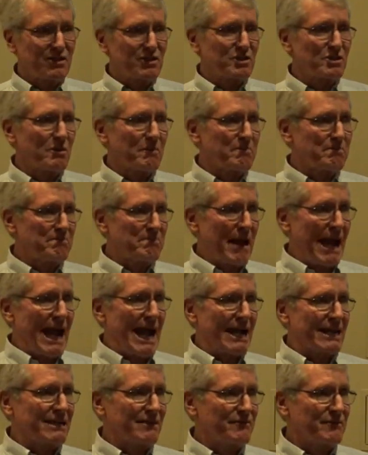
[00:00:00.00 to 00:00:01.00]
There's no
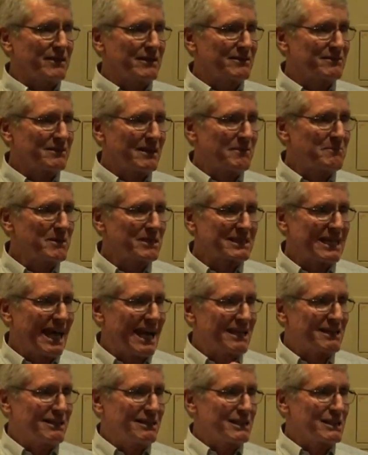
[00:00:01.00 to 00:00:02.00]
bag. He must have
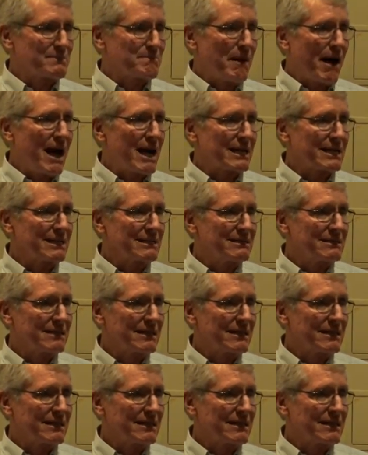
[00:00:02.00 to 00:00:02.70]
had it in his pocket.